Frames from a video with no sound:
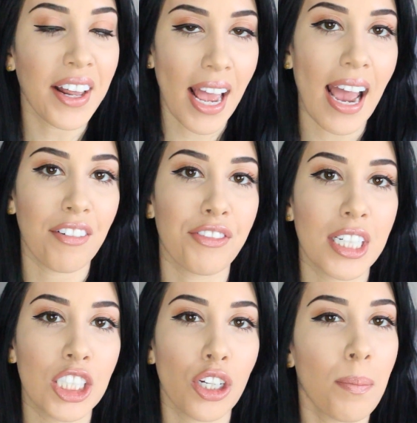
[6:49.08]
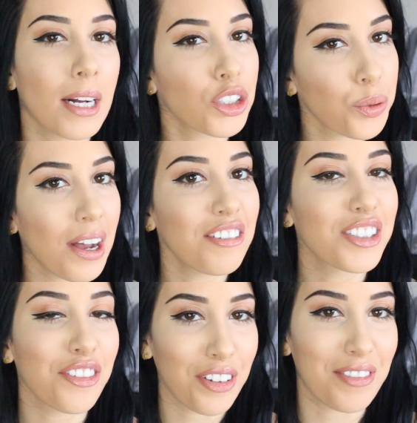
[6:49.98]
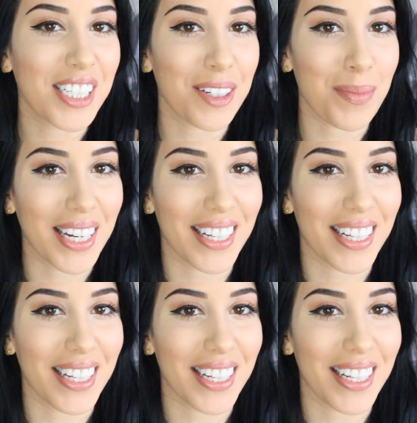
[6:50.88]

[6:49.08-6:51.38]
On average, about 12 to 15